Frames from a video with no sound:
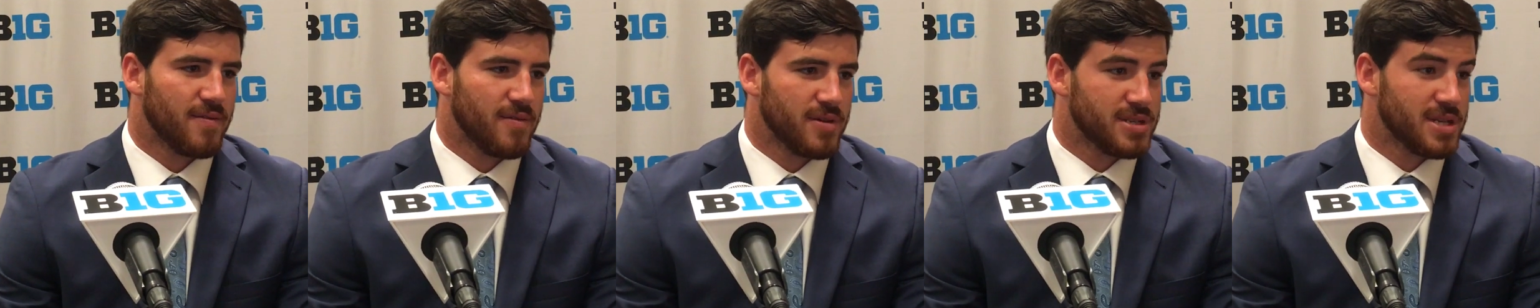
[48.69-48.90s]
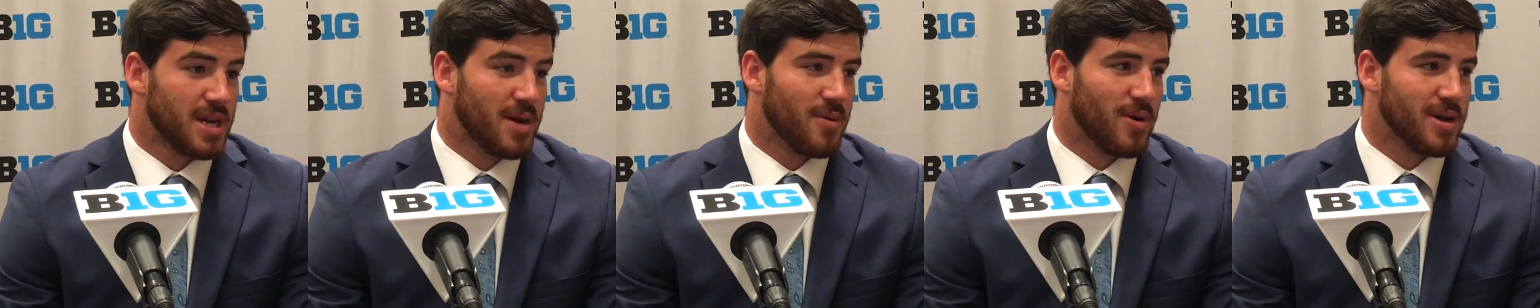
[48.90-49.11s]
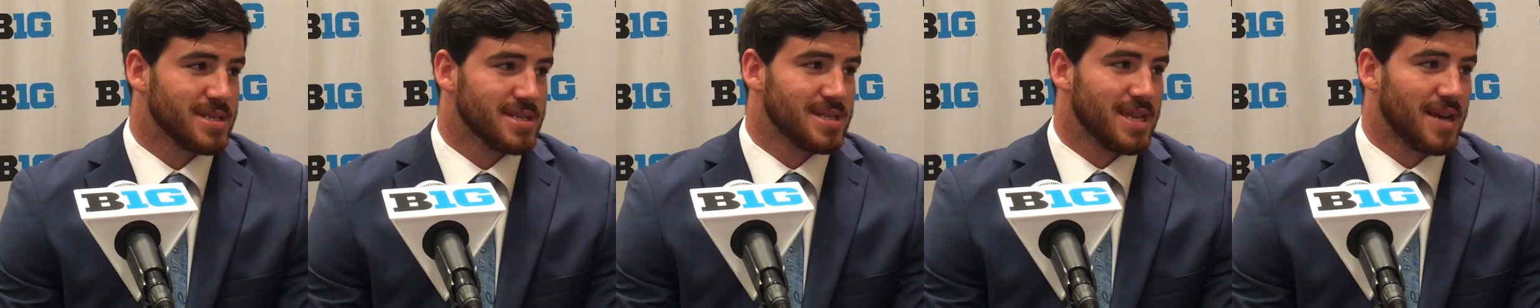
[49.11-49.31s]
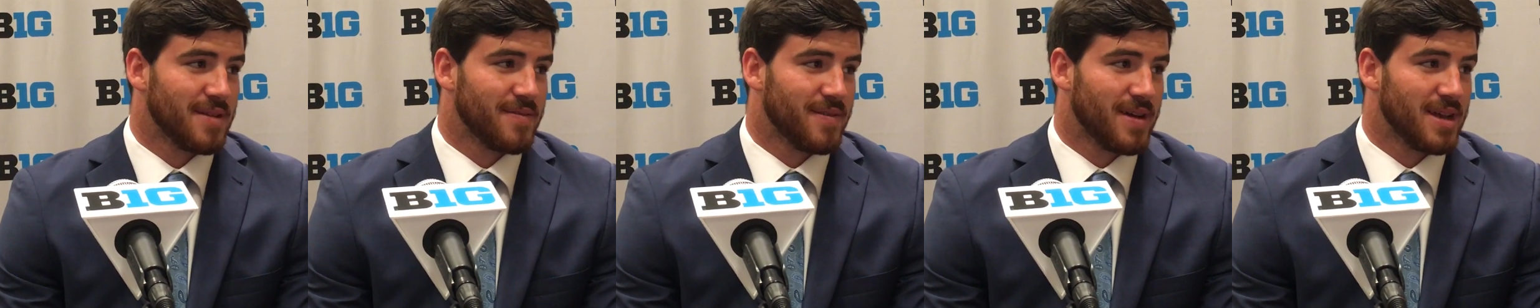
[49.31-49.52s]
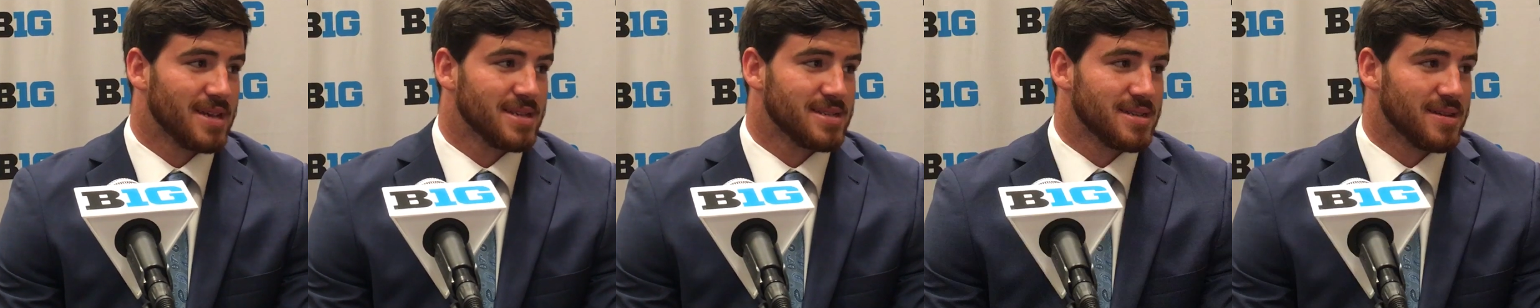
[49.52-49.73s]
Which well, you I said people
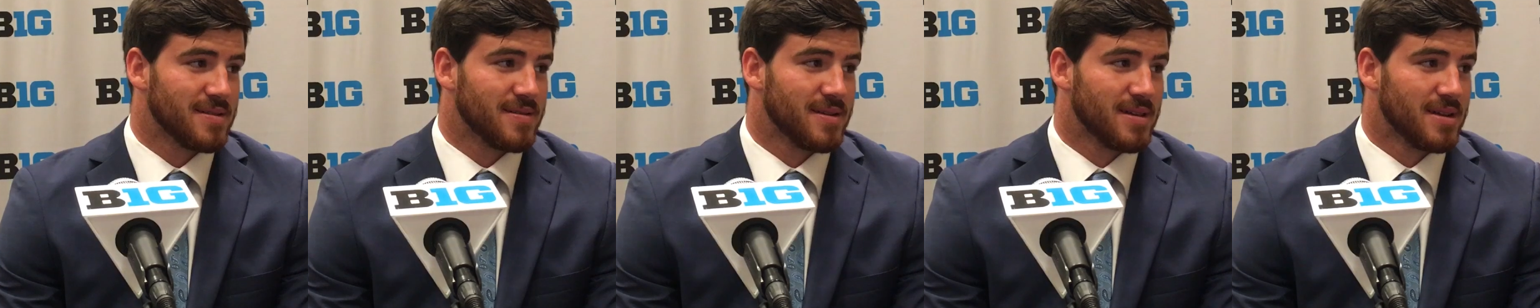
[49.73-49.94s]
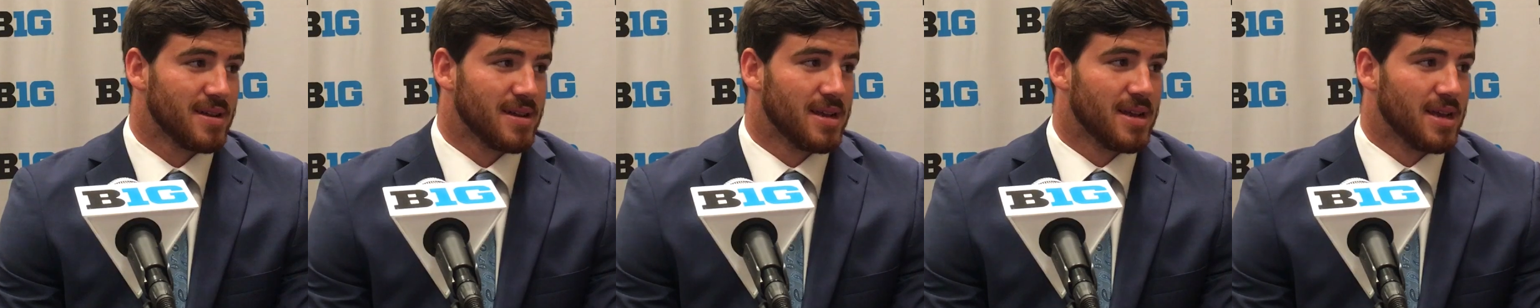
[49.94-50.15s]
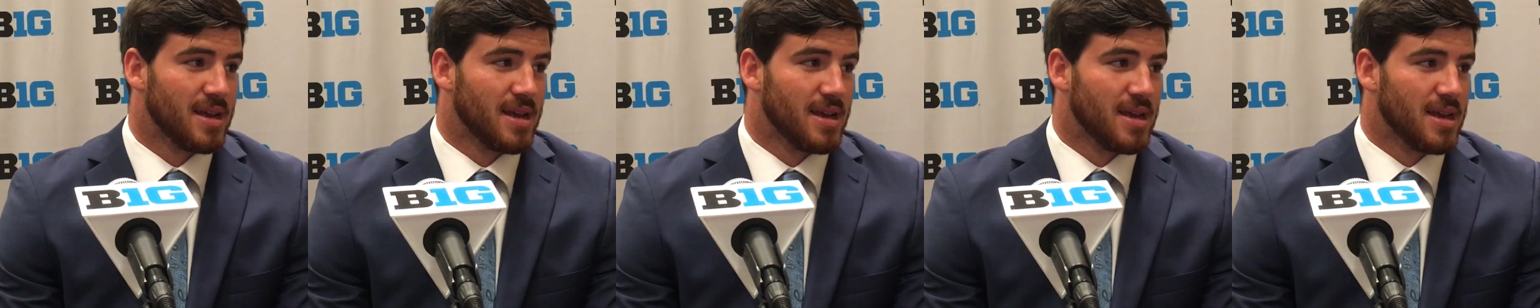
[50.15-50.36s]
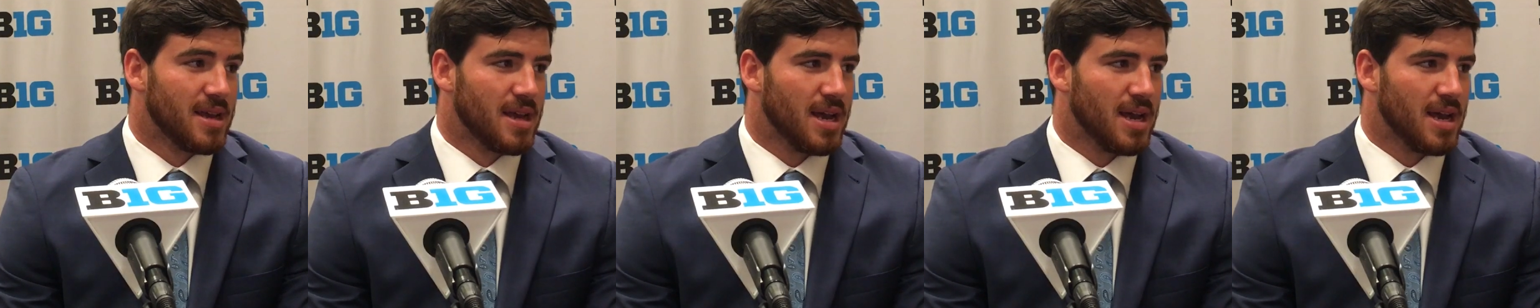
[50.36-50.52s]
like other players